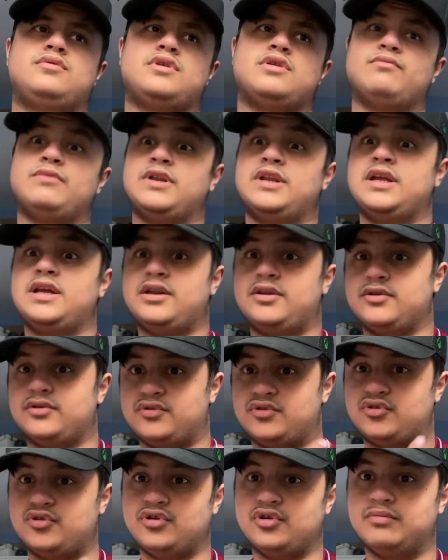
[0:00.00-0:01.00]
we need
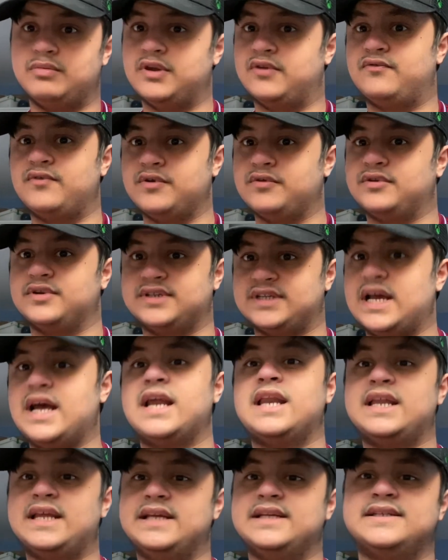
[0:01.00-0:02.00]
two midfielders
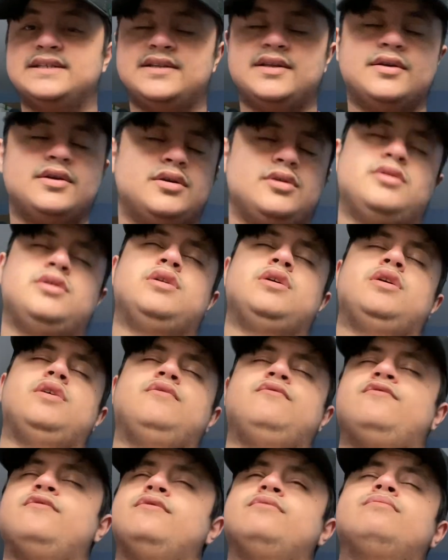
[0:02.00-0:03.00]
at least uh,
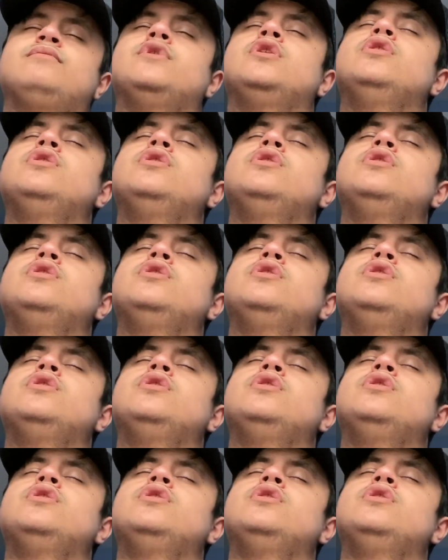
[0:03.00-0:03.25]
for